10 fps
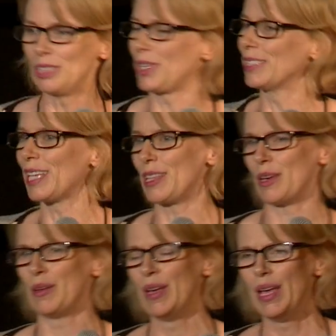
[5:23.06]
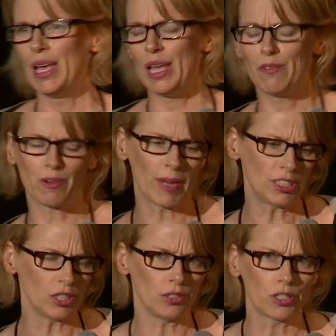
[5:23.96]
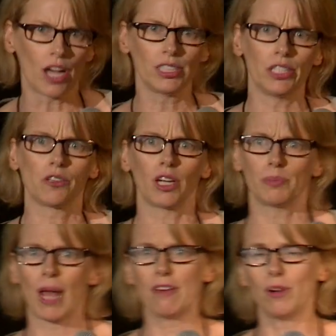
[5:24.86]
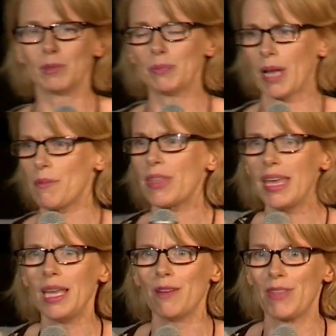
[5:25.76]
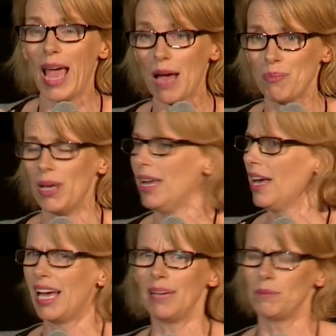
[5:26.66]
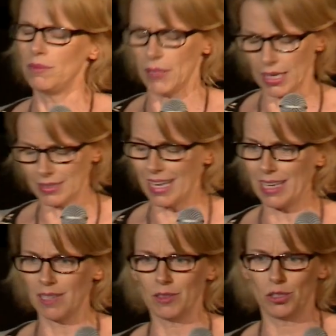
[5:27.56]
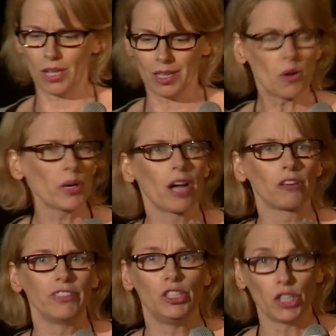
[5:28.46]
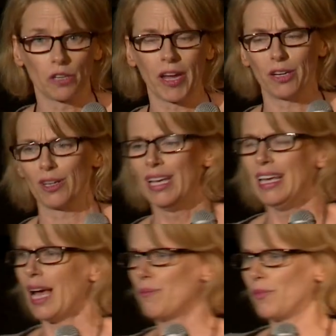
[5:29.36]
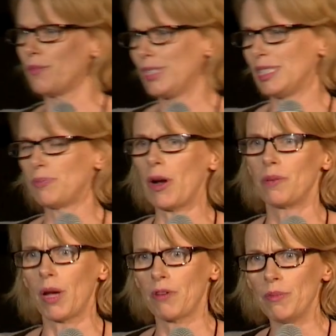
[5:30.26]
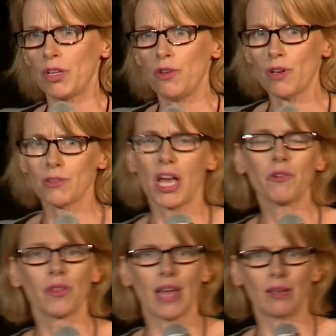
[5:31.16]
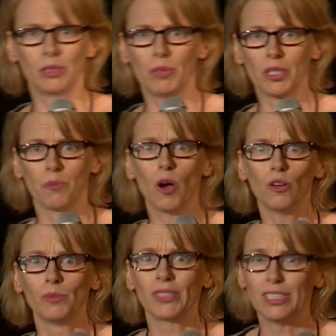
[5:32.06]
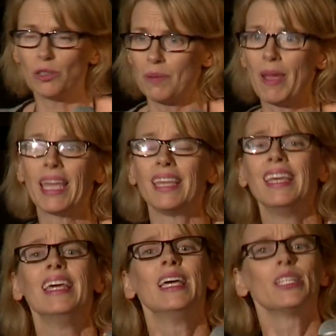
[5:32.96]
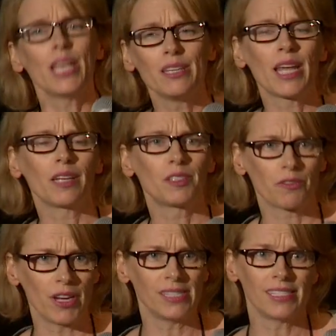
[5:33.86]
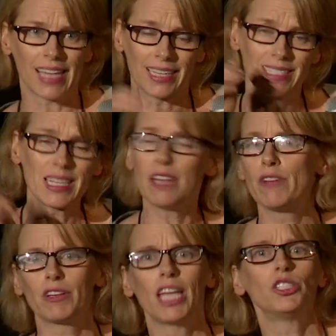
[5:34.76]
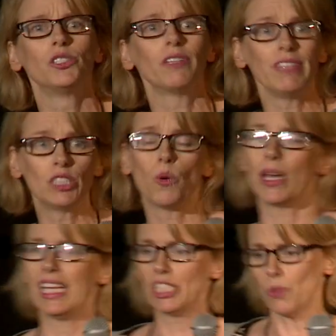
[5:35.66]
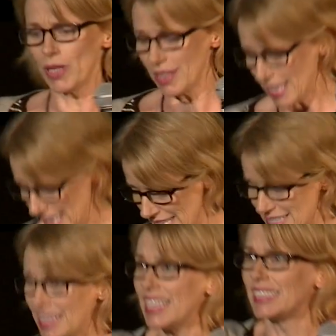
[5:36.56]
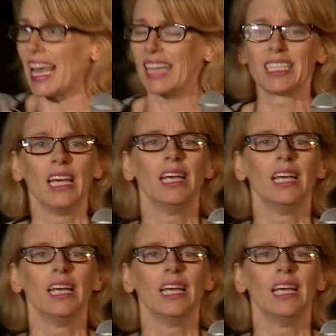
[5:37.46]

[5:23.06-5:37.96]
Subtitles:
translate the information or content across platforms, but I'm thinking of the app as a choreography generator. I was inspired by Raymond Queneau's 100,000 billion poems, and so I'm making 10 dance phrases and 10 variations of each one that ends in the exact,